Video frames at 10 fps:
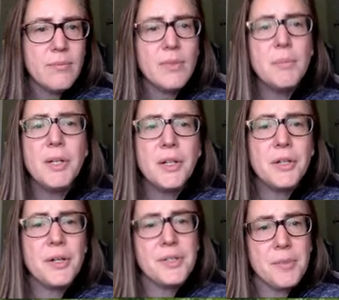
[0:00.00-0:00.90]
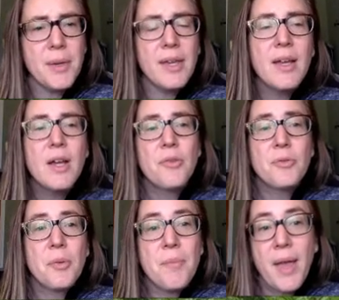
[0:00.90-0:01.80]
But it could also be
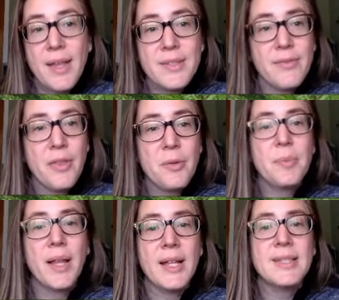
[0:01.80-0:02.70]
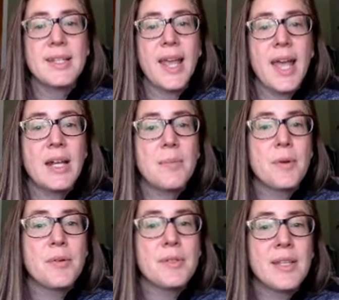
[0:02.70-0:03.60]
remains of other plants and
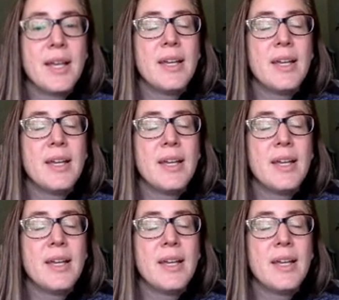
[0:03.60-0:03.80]
animals,